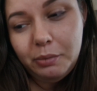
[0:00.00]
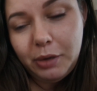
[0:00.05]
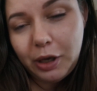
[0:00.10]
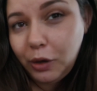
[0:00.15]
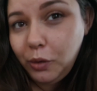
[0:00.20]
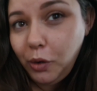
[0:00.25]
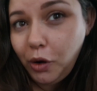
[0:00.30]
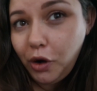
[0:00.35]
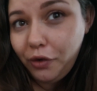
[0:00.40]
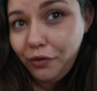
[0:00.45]
a
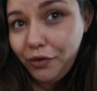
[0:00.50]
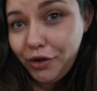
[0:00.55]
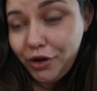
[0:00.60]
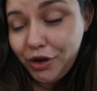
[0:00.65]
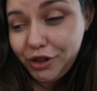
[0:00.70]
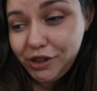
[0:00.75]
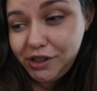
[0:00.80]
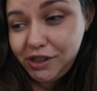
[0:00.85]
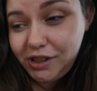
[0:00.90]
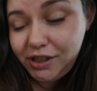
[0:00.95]
corn
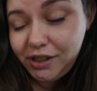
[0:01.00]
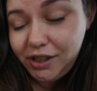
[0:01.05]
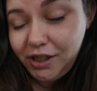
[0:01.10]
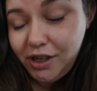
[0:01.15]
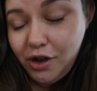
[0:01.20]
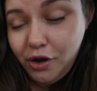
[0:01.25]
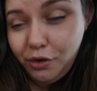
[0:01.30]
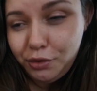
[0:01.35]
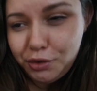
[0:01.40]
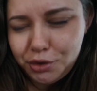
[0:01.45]
roast,
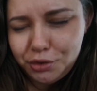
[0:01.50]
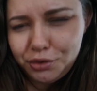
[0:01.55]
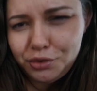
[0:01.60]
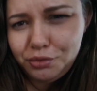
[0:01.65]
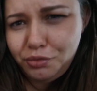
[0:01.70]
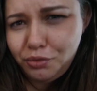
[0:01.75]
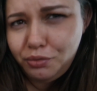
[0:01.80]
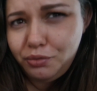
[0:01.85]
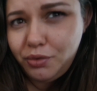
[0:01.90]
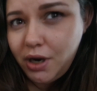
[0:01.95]
which was
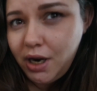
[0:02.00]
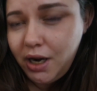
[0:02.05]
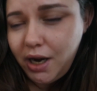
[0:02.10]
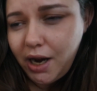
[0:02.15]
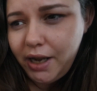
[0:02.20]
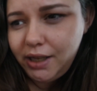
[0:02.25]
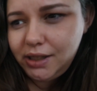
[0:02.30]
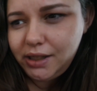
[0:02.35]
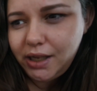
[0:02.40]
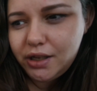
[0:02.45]
pretty
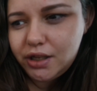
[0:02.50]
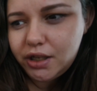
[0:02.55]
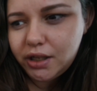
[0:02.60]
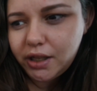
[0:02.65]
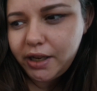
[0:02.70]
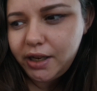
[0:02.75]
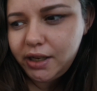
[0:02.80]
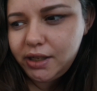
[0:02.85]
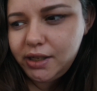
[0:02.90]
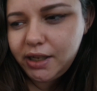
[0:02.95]
nice
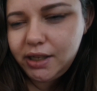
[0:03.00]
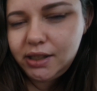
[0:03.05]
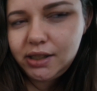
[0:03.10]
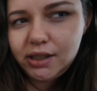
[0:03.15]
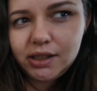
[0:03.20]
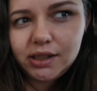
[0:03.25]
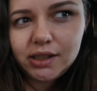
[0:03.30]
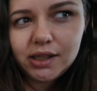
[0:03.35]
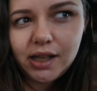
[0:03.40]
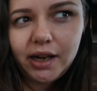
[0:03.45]
actually. It
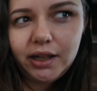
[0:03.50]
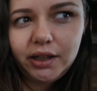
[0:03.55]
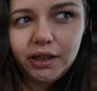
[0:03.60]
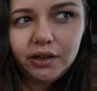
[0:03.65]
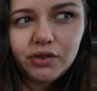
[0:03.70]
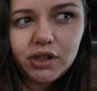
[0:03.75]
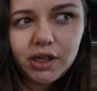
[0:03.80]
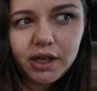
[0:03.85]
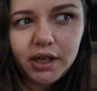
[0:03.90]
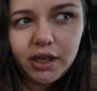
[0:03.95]
tasted slightly
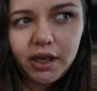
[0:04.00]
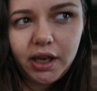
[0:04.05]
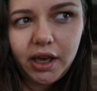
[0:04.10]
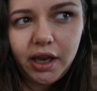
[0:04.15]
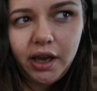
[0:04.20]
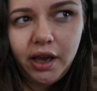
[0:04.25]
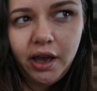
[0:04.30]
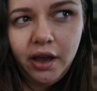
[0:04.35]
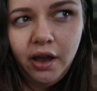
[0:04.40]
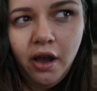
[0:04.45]
of
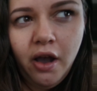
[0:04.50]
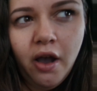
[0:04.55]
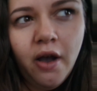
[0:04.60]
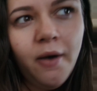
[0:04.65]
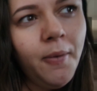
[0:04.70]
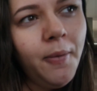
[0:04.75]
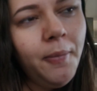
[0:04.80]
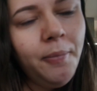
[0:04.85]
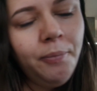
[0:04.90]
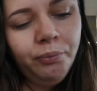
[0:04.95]
turkey.
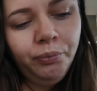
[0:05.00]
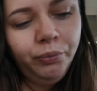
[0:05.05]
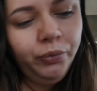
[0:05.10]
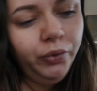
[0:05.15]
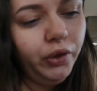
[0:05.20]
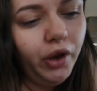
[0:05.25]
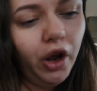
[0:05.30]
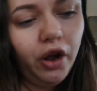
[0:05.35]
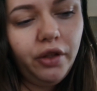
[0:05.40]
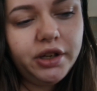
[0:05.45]

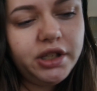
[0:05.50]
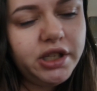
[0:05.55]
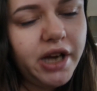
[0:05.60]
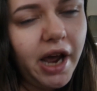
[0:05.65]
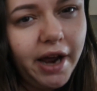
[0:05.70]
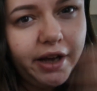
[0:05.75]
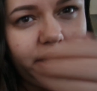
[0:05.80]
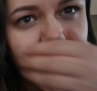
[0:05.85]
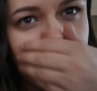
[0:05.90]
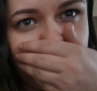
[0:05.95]
Not the
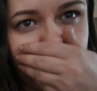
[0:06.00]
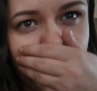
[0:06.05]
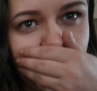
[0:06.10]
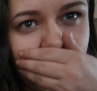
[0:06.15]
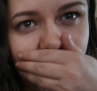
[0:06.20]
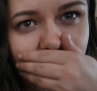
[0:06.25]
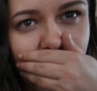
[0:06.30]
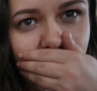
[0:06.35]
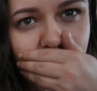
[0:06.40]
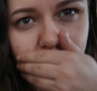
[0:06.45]
texture
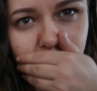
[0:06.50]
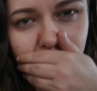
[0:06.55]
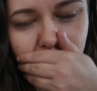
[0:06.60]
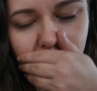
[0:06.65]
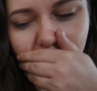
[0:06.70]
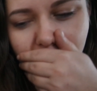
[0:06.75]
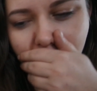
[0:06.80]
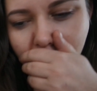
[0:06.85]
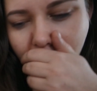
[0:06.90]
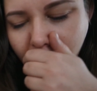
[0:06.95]
of it,
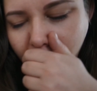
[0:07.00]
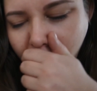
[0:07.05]
but